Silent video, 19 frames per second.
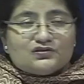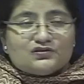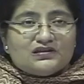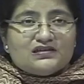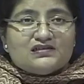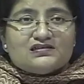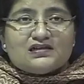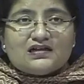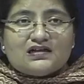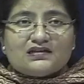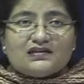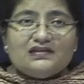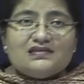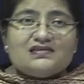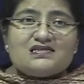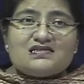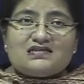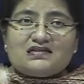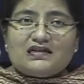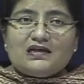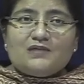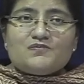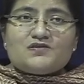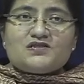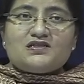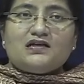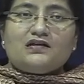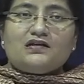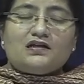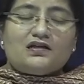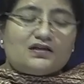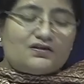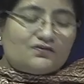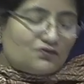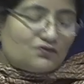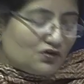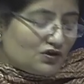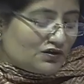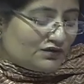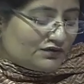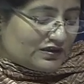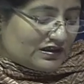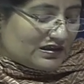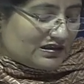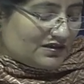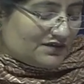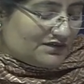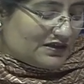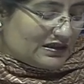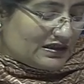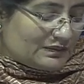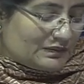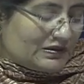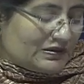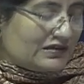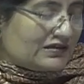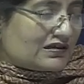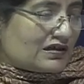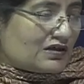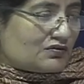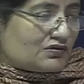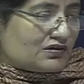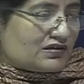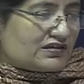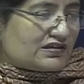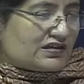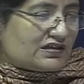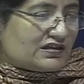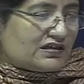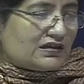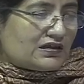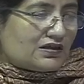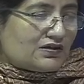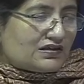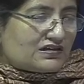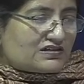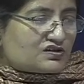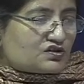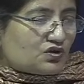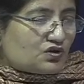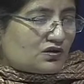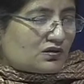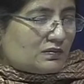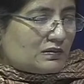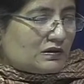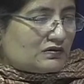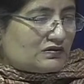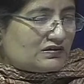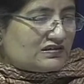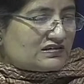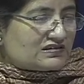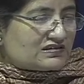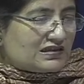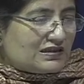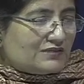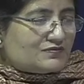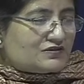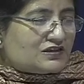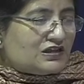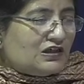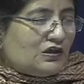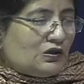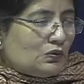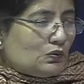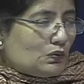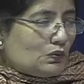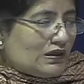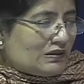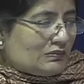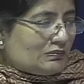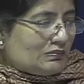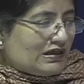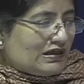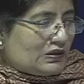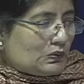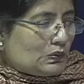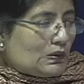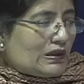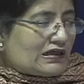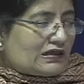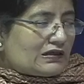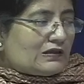these are the steps that are involved in developing grounded theory. Now let's talk about these steps one by one.